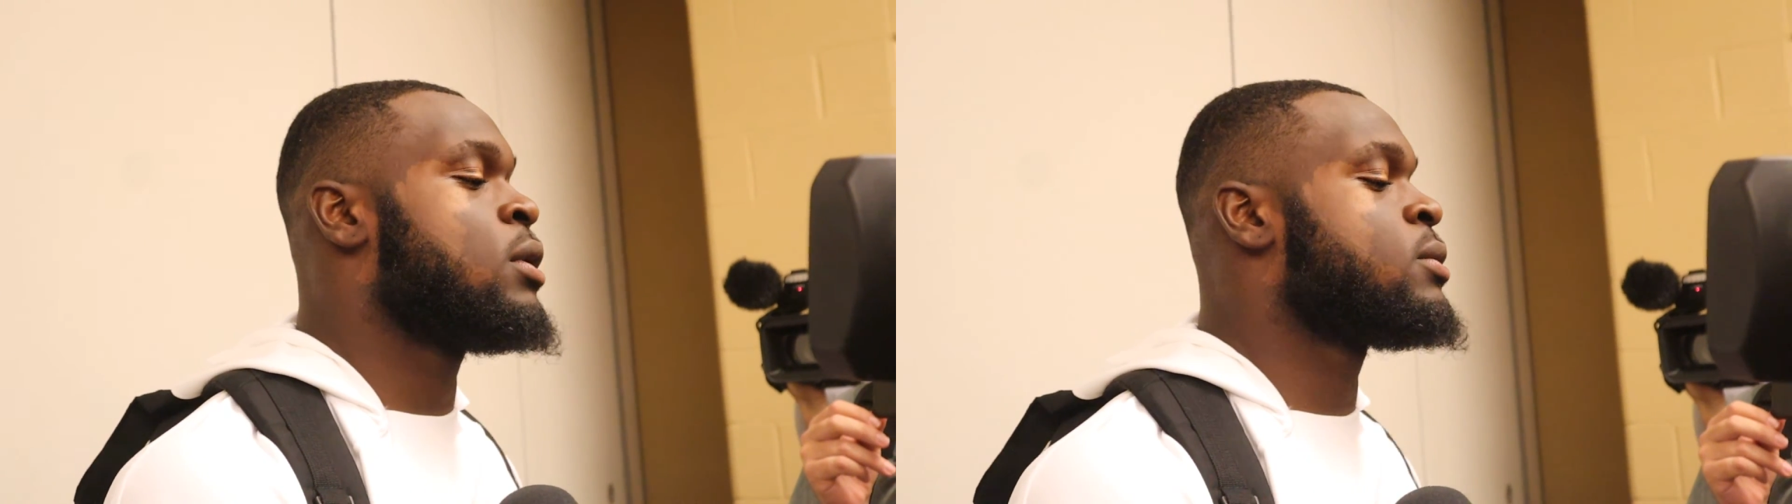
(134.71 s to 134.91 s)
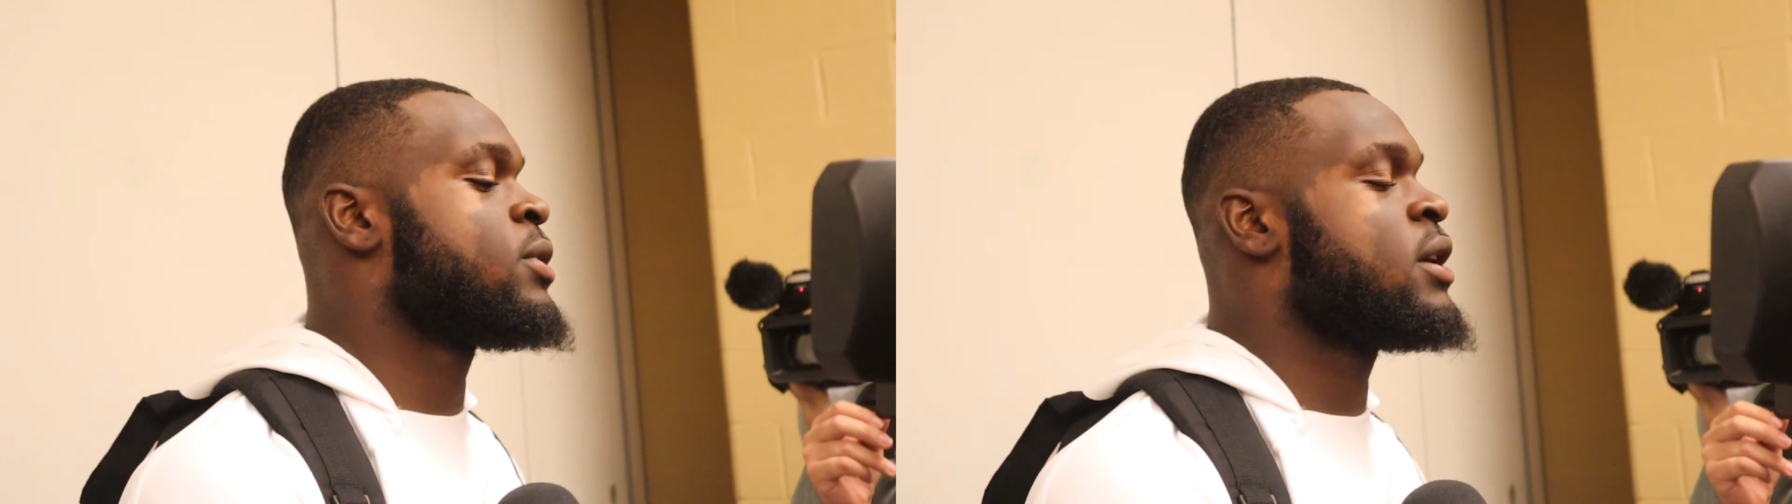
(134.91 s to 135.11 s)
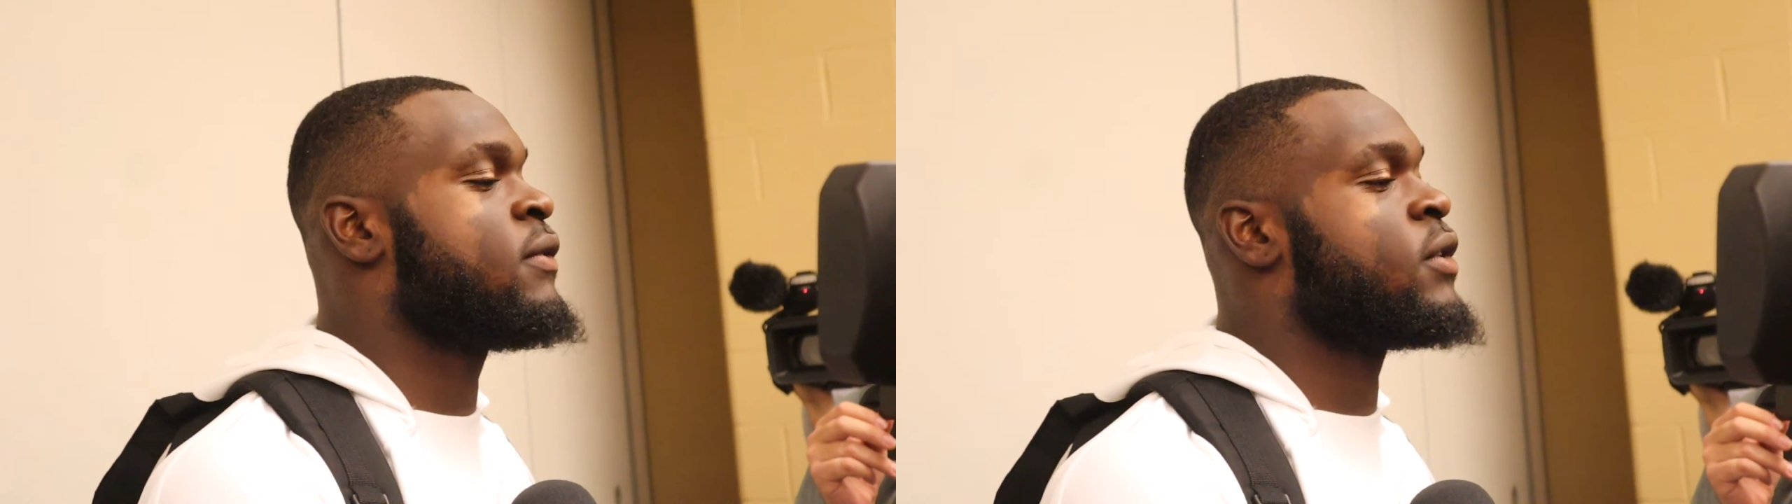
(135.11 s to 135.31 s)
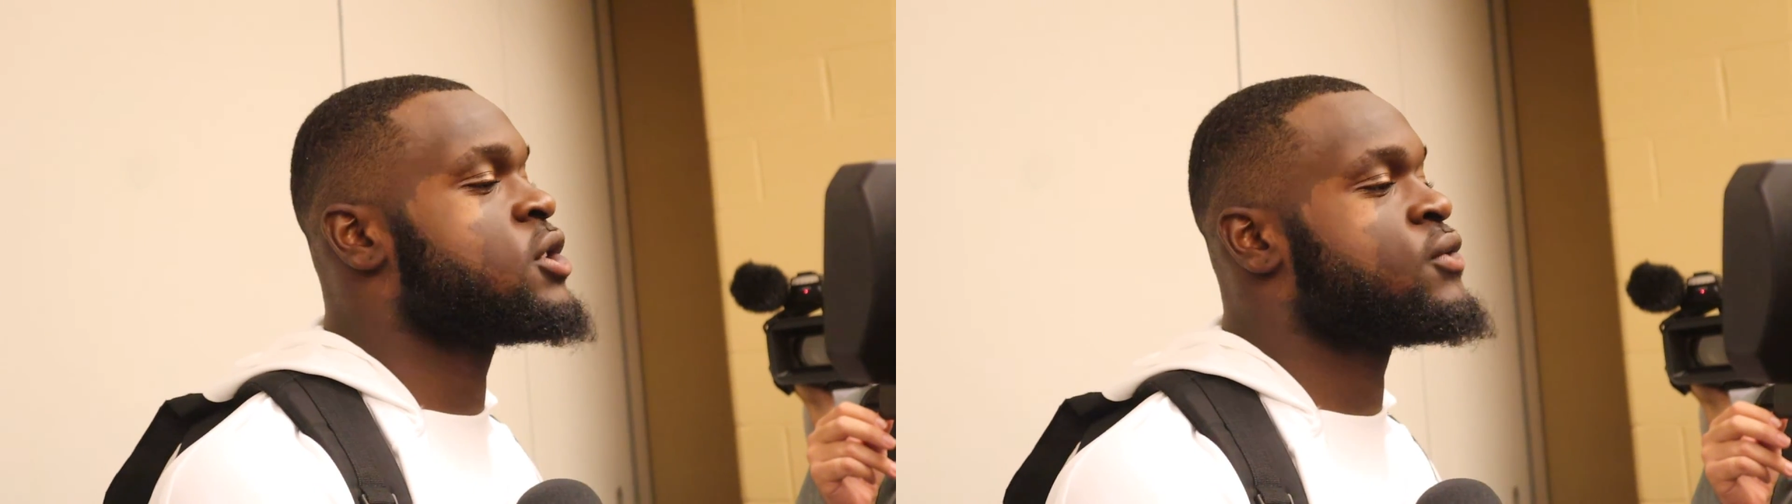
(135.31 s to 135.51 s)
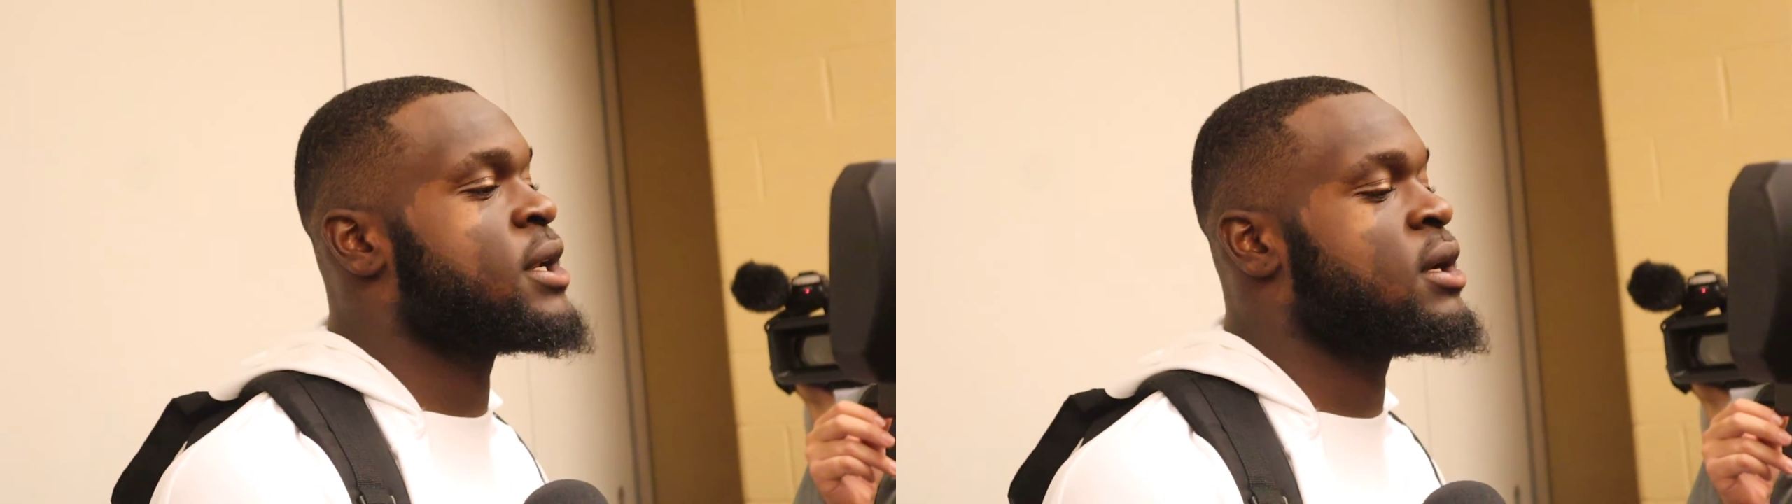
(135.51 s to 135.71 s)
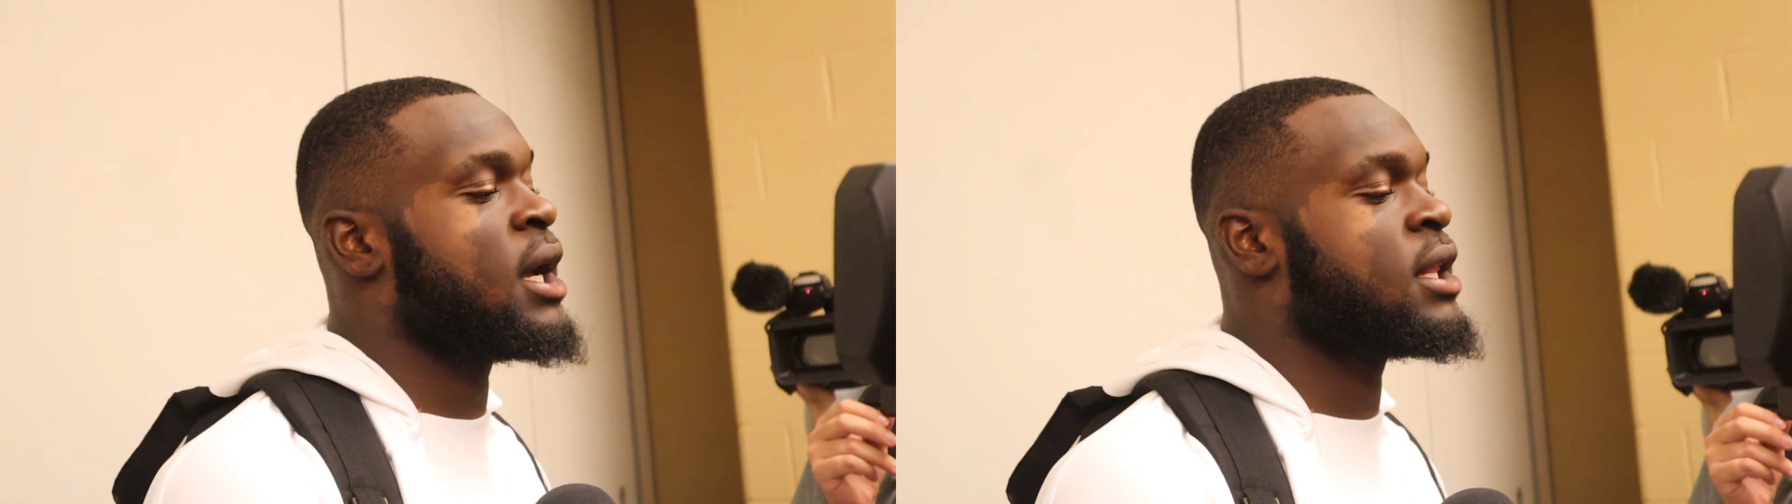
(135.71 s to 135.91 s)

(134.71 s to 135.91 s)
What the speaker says: weren't really frustrated.